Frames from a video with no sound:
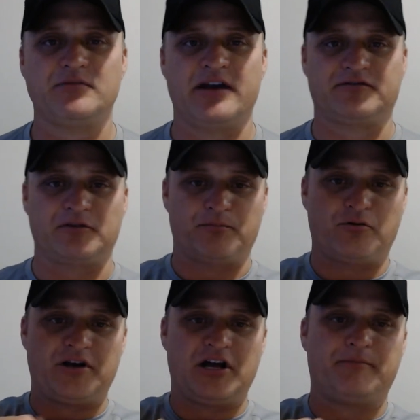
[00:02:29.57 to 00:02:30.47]
You have to
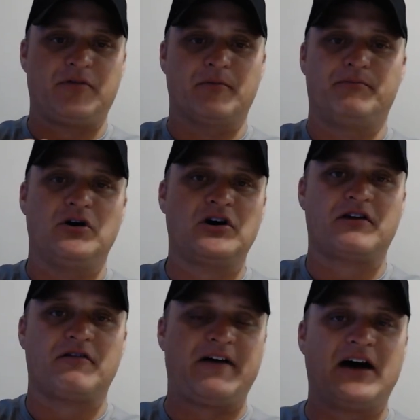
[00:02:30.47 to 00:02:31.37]
print up the
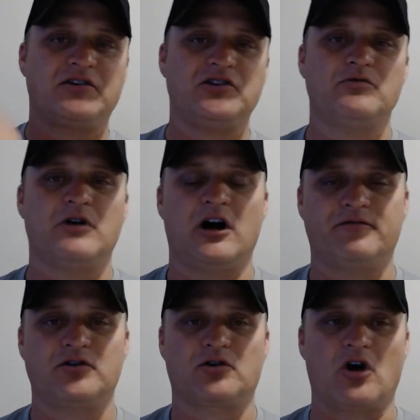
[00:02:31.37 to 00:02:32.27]
book value
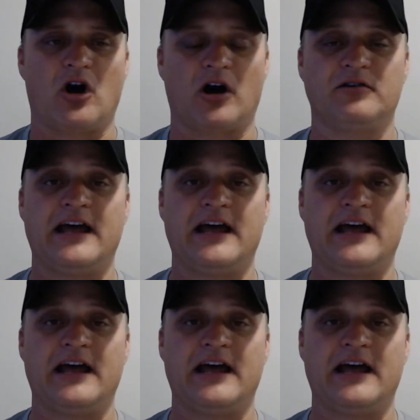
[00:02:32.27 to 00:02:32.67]
of your car.